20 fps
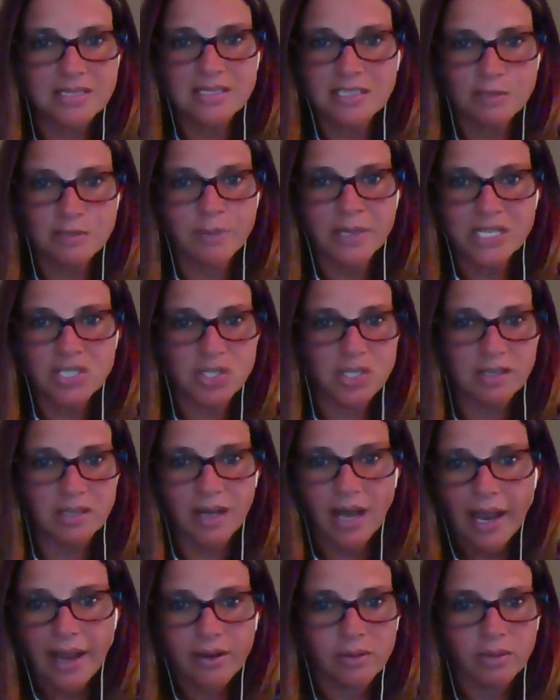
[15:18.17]
this patient,
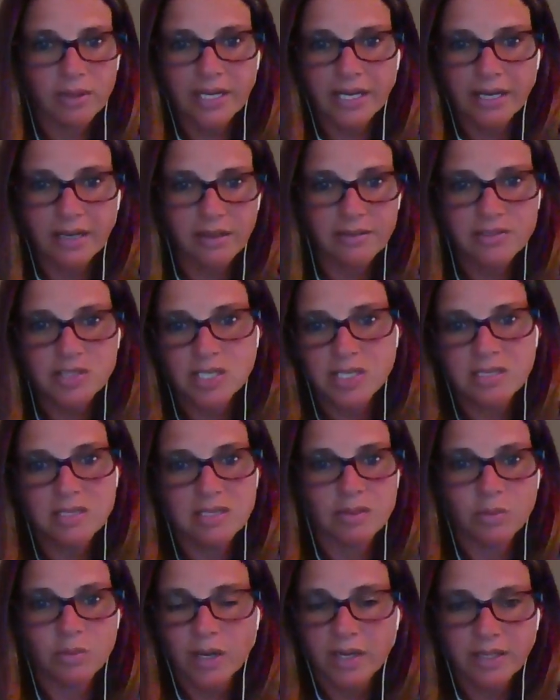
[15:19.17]
I don't care if she's
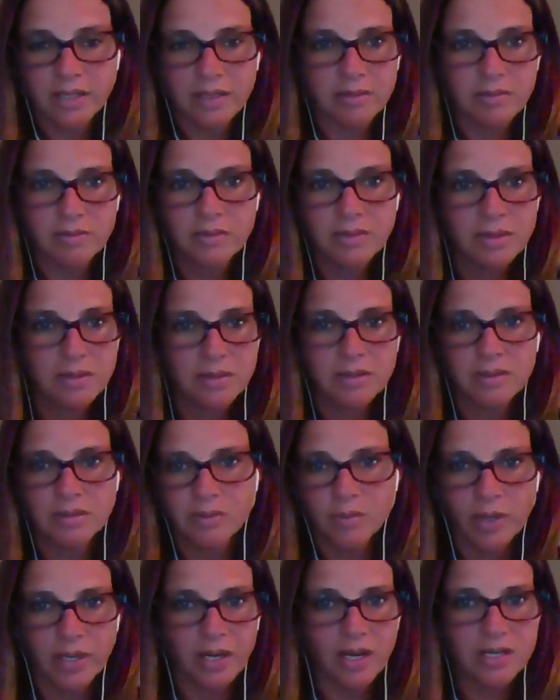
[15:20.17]
the one in
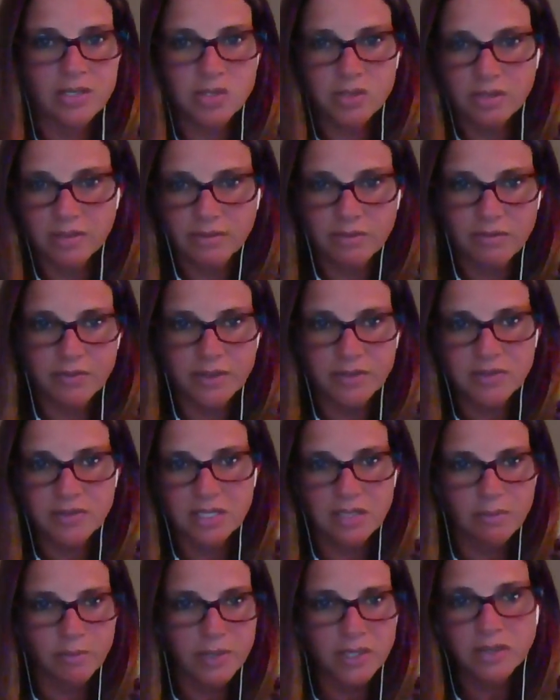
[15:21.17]

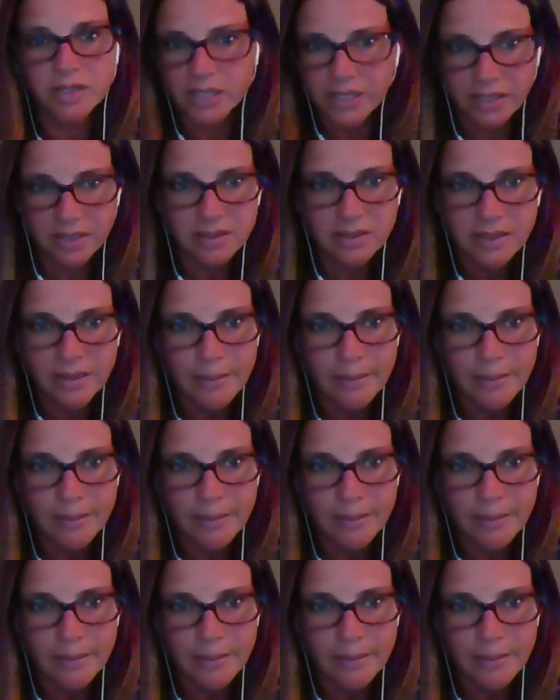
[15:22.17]
150 million,